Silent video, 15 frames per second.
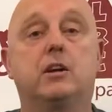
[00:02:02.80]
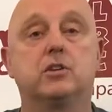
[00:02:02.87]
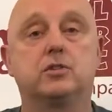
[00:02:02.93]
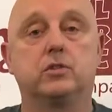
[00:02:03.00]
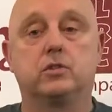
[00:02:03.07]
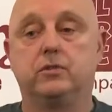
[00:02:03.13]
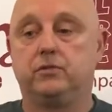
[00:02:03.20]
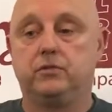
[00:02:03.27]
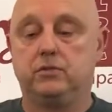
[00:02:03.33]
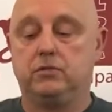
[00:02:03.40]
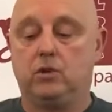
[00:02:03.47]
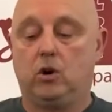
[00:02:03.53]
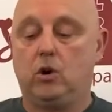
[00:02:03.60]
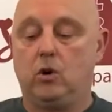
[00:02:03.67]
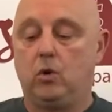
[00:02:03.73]
a sort of,
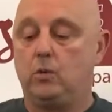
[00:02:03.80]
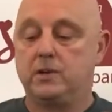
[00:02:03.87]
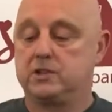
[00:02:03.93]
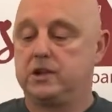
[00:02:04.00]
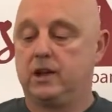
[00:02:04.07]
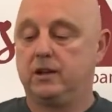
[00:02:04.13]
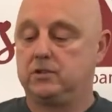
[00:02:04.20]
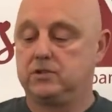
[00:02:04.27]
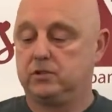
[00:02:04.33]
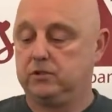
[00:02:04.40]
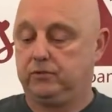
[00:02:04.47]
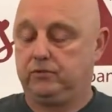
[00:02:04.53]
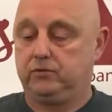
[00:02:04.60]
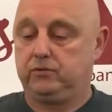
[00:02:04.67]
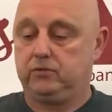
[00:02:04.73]
almost like sort of
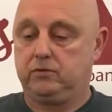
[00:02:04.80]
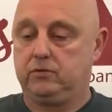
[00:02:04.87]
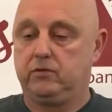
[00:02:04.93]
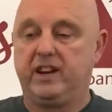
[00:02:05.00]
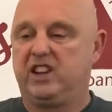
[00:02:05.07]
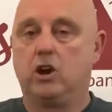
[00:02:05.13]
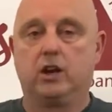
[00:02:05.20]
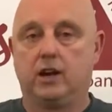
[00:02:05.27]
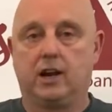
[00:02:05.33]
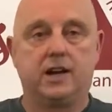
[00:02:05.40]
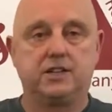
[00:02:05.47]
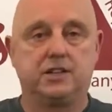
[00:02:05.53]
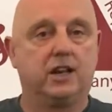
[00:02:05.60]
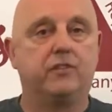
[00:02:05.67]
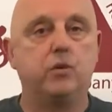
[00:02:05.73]

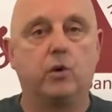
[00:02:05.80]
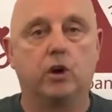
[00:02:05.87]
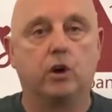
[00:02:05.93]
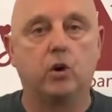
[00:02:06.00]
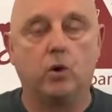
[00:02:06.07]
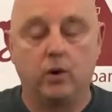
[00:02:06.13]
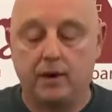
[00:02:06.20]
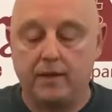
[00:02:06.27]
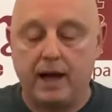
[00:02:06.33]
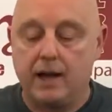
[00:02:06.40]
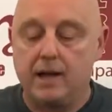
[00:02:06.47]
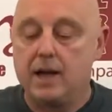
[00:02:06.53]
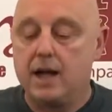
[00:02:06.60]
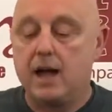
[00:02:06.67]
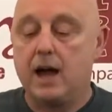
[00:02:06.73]
recolonizing, if you want to call it that.
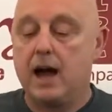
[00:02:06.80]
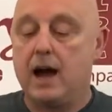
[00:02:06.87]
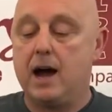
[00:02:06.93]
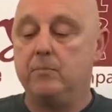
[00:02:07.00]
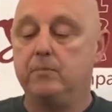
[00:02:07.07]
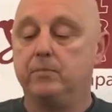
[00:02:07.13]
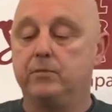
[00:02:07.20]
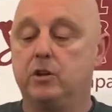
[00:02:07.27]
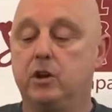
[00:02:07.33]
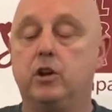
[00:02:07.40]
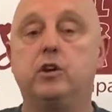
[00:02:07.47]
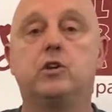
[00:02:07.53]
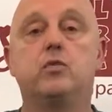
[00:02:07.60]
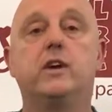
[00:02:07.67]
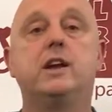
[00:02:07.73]
You know, you
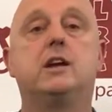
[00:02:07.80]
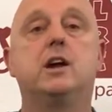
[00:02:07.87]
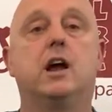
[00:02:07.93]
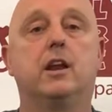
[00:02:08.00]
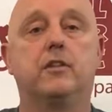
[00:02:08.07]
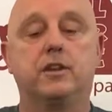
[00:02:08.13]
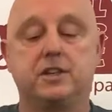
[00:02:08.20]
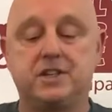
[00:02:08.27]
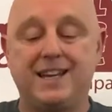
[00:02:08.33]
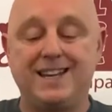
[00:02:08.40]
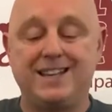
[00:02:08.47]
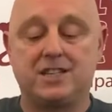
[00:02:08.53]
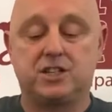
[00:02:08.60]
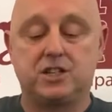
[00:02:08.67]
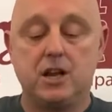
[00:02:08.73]
can recolor the
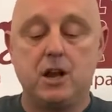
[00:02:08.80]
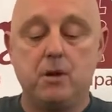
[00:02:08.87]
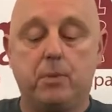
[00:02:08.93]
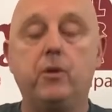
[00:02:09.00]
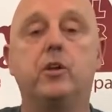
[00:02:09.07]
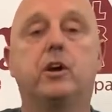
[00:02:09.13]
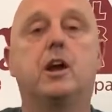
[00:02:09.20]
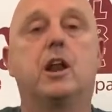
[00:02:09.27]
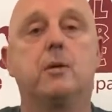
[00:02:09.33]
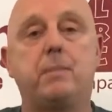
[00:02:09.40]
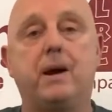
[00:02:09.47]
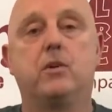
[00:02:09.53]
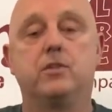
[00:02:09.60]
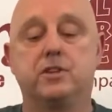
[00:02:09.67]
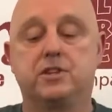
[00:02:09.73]
seats, put the colour back
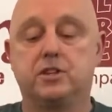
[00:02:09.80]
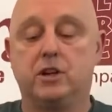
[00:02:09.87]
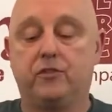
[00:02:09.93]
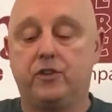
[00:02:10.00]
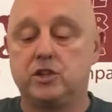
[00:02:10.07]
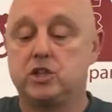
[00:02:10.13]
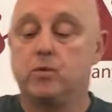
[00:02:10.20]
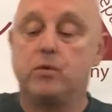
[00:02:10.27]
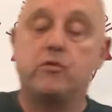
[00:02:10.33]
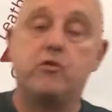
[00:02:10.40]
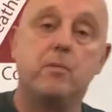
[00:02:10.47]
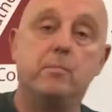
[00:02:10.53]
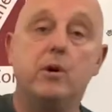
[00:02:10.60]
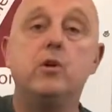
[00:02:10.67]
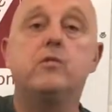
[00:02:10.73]
on the surface. You would
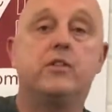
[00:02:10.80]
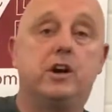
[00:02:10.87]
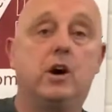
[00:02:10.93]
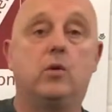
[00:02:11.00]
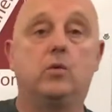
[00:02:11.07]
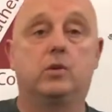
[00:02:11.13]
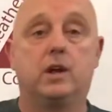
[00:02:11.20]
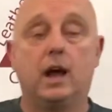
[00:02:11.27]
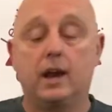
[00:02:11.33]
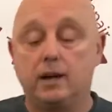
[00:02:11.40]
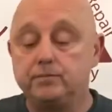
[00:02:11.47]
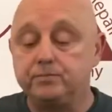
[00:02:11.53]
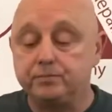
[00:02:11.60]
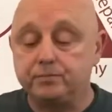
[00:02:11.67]
remove the old colour,